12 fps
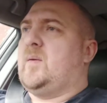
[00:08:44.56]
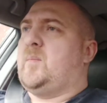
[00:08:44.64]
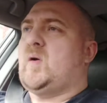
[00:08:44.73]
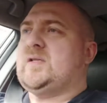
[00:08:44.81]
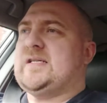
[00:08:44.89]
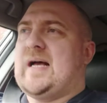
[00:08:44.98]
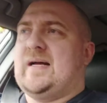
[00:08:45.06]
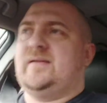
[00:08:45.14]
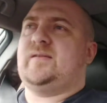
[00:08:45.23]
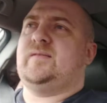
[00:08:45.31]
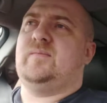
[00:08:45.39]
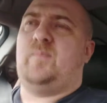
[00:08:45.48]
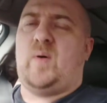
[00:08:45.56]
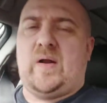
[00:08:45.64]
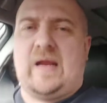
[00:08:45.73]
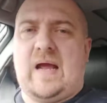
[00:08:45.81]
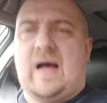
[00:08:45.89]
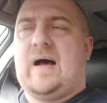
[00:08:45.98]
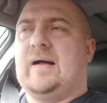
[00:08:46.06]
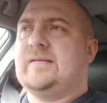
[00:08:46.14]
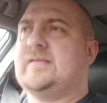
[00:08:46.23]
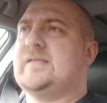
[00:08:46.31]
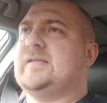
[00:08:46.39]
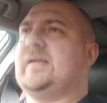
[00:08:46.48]
Mossad
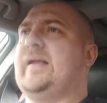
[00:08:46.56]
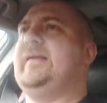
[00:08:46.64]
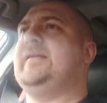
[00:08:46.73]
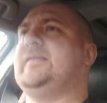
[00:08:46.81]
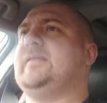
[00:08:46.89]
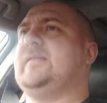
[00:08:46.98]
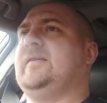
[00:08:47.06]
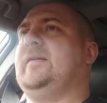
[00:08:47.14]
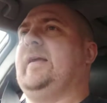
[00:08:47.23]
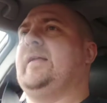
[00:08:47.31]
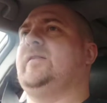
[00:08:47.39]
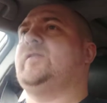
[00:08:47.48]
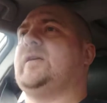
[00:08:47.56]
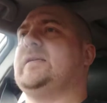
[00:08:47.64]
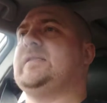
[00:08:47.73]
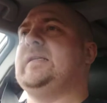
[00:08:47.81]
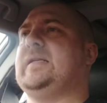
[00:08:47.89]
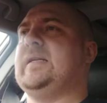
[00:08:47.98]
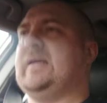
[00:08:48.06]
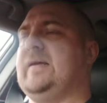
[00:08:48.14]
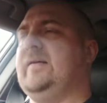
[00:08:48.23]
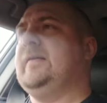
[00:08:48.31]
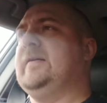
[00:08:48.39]
bodyguards, he's interested in it,